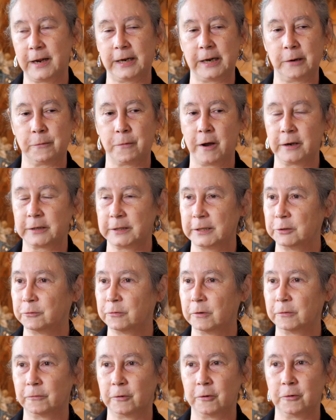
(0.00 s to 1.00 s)
and I walked
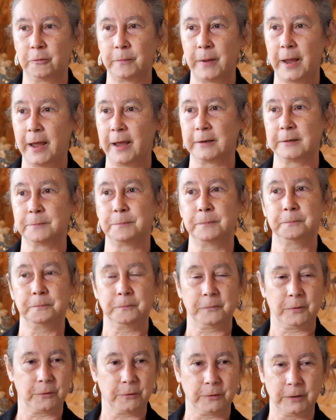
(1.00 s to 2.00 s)
into a room and
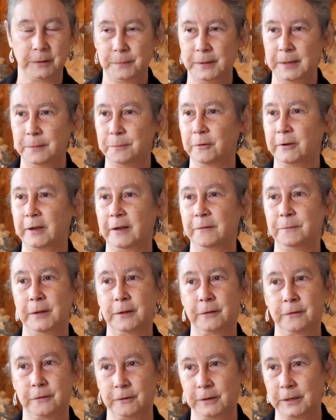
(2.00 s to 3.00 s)
30 people gave me
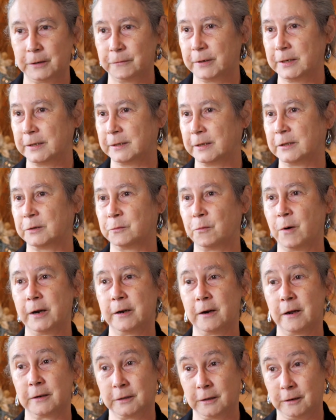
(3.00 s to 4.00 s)
30 reasons why
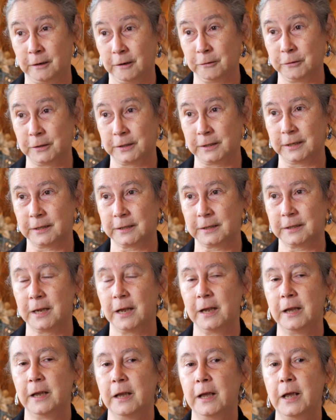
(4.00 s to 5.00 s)
not to close this.
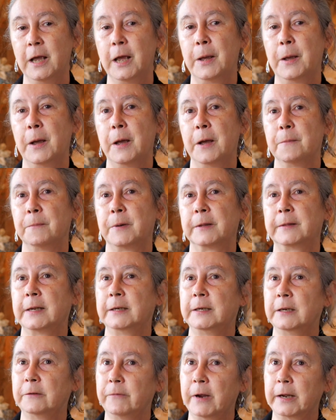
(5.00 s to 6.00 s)
But they
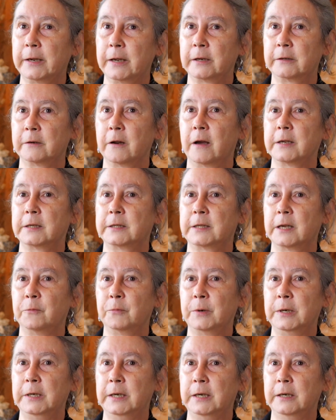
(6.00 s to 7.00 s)
did recognize that
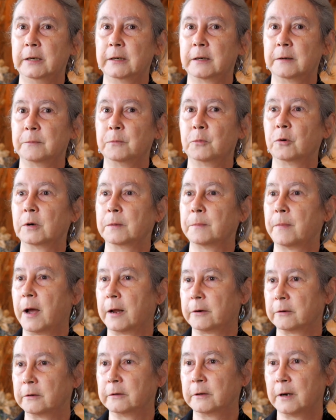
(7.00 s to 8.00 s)
we needed a more
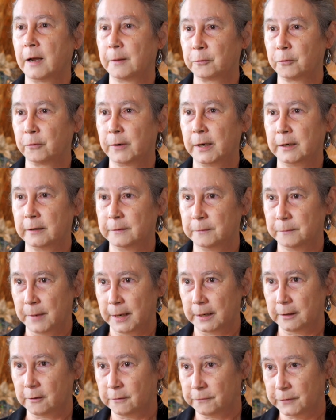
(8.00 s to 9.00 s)
modern, upgraded
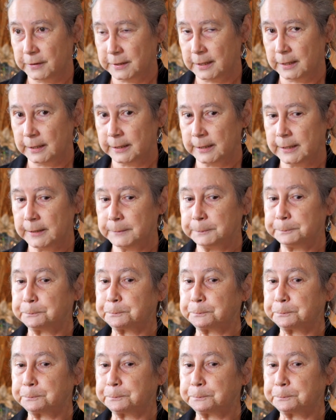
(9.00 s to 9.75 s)
medical facility.